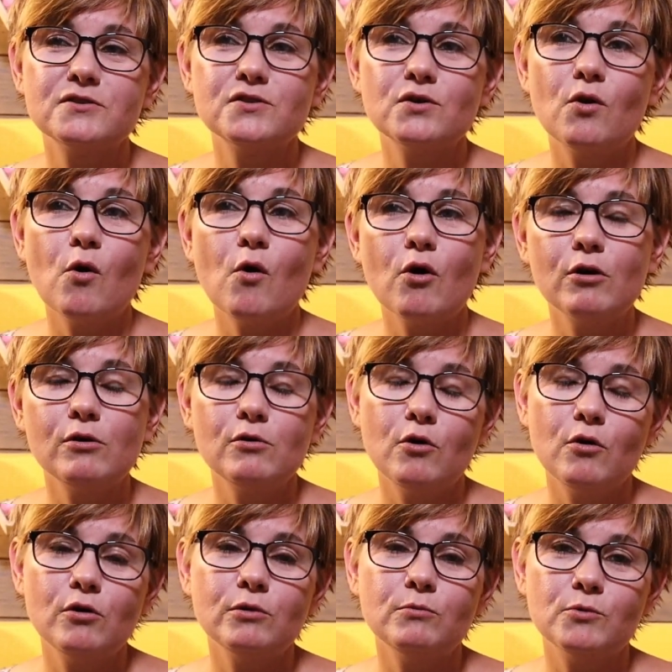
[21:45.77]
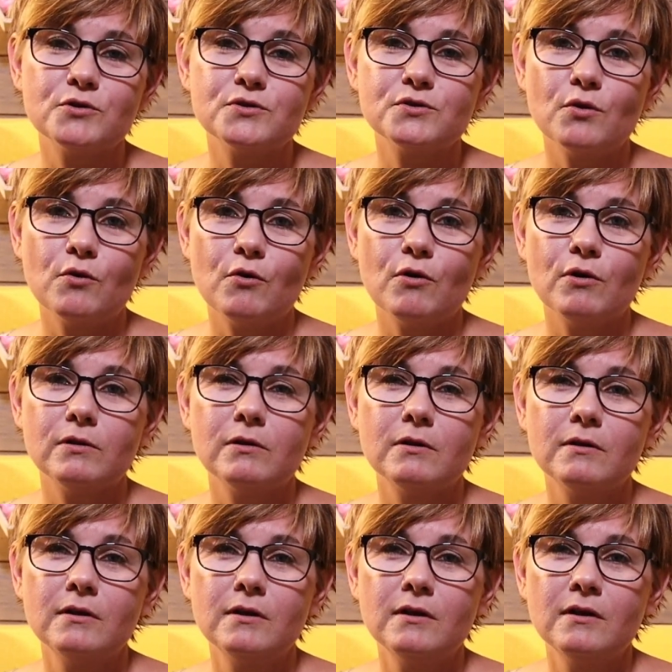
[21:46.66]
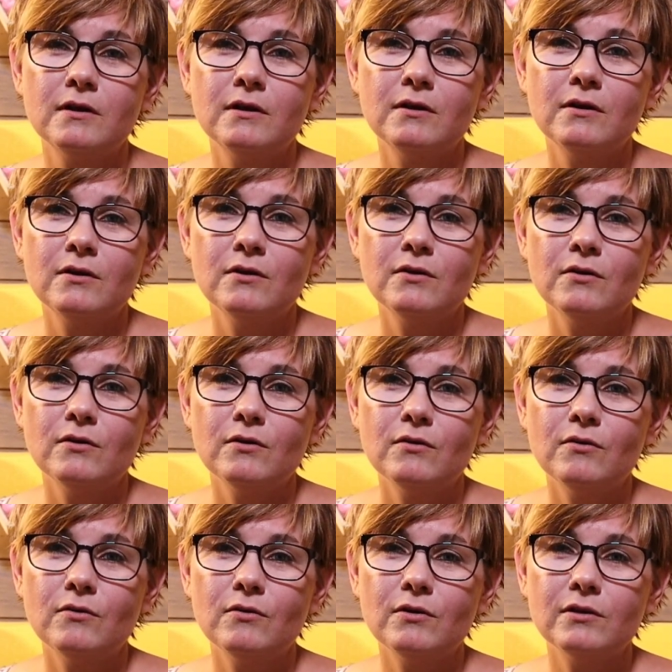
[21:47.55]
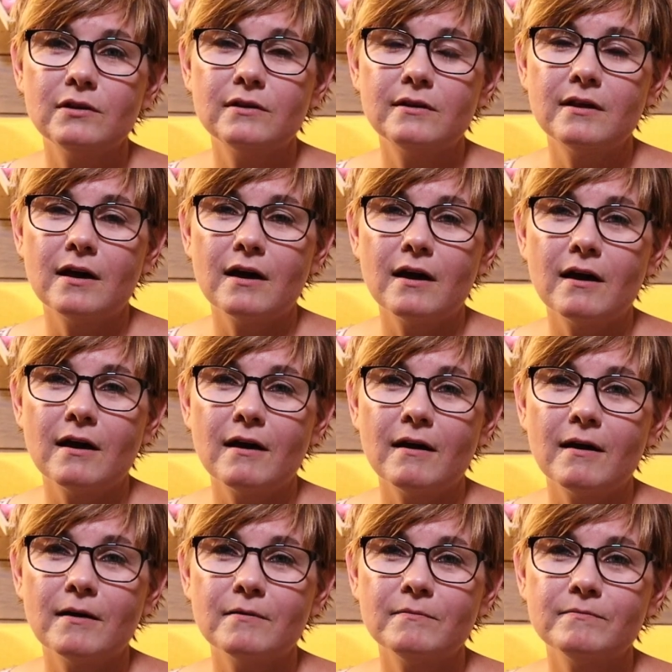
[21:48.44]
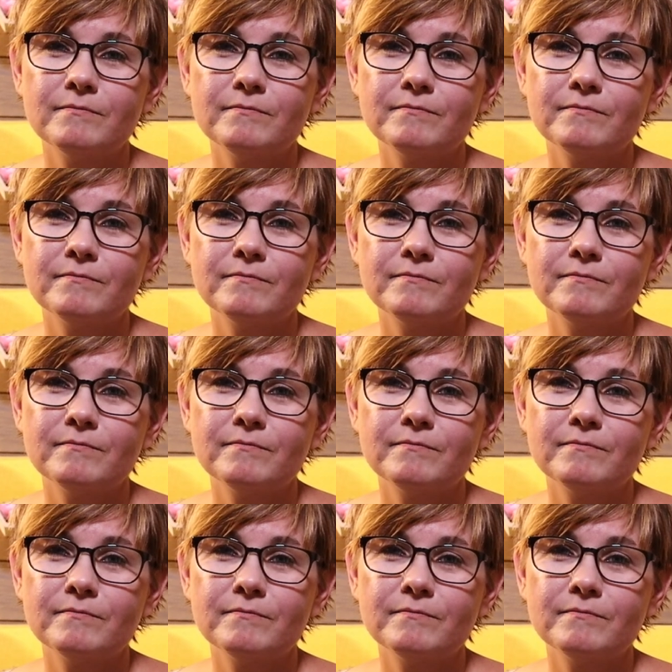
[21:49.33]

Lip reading: so almost all the